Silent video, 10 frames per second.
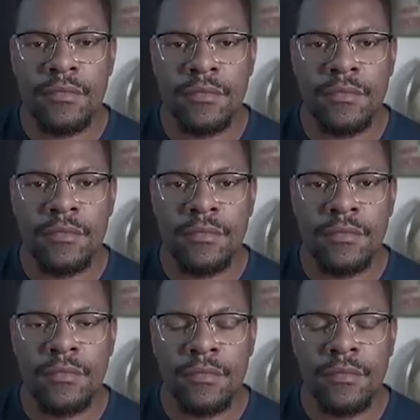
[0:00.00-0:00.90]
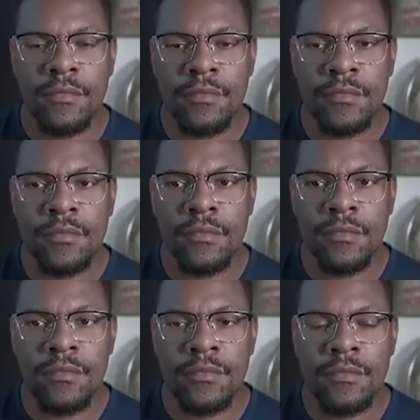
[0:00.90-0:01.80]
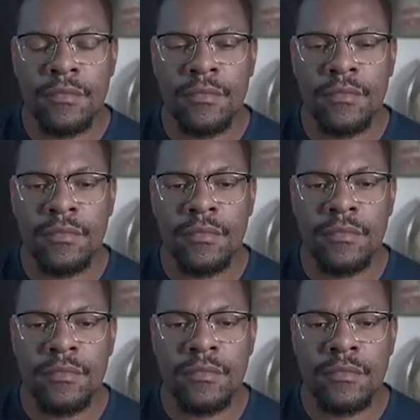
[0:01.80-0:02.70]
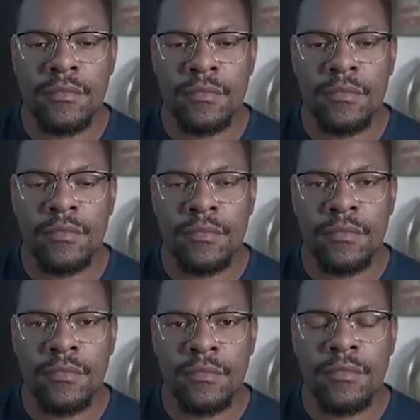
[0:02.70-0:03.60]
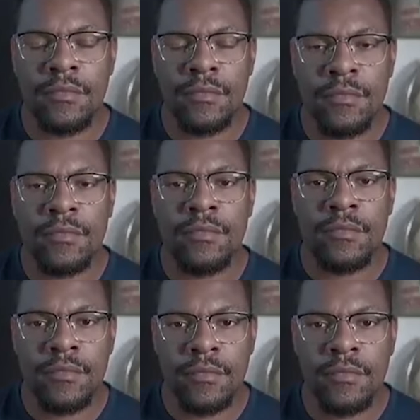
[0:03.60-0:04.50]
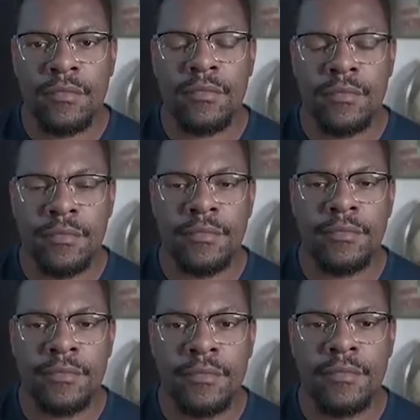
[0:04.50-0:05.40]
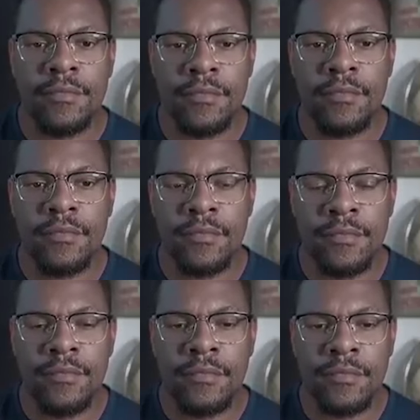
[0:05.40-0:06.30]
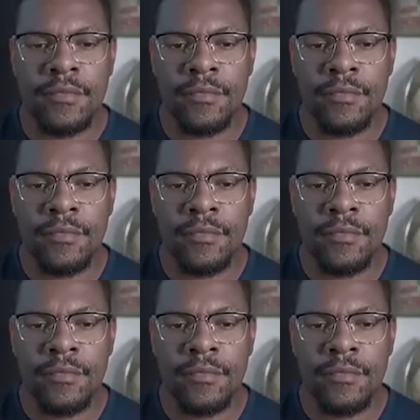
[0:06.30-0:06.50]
No words are spoken by the person on screen.